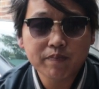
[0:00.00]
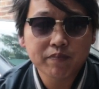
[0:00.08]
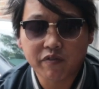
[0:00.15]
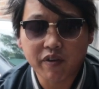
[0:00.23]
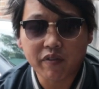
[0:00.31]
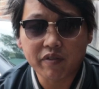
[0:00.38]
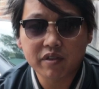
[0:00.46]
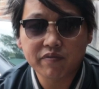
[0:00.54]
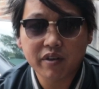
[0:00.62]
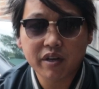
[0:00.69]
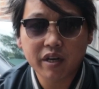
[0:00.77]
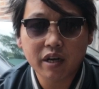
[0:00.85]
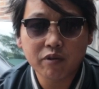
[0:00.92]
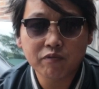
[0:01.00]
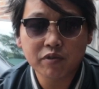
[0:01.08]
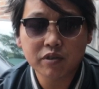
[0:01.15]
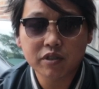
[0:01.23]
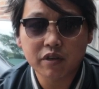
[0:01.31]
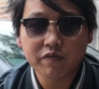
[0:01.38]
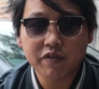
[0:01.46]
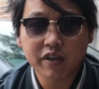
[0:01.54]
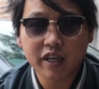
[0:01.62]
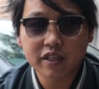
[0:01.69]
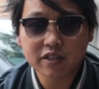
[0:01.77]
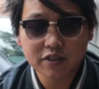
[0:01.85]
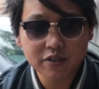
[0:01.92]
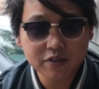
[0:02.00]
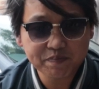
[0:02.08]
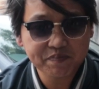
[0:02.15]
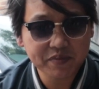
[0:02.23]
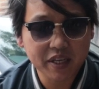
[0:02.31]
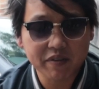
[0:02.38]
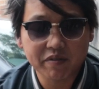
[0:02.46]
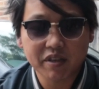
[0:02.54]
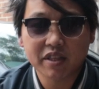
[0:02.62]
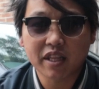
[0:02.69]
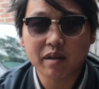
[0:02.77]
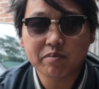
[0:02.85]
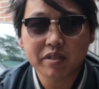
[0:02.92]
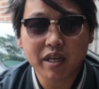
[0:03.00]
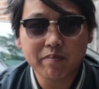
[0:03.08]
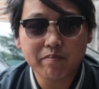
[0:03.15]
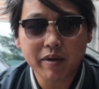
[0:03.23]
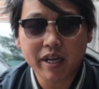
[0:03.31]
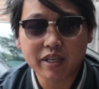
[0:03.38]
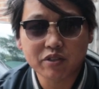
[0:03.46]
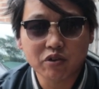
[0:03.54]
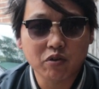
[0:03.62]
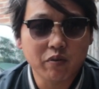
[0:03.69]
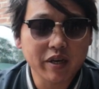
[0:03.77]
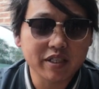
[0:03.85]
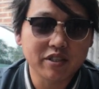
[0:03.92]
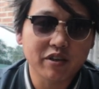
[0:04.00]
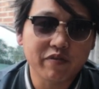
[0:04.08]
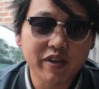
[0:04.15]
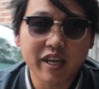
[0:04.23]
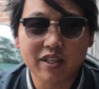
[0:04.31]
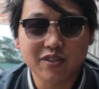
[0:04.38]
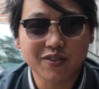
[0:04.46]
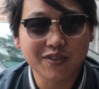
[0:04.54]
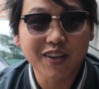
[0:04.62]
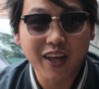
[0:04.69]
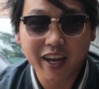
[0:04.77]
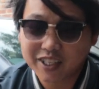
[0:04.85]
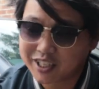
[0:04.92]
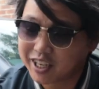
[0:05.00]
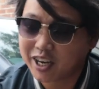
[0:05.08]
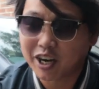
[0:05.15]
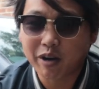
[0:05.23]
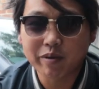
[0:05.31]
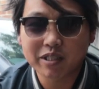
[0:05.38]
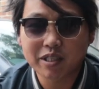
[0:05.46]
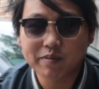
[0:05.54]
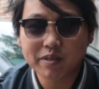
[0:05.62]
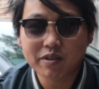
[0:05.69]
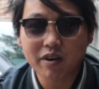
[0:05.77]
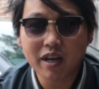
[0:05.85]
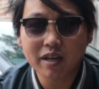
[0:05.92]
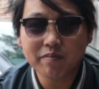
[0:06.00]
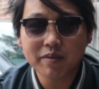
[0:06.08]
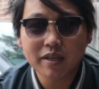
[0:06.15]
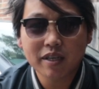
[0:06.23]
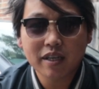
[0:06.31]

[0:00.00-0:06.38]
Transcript: If you found this video helpful, don't forget to give it a thumbs up, and as always, don't forget to like, share, comment, subscribe,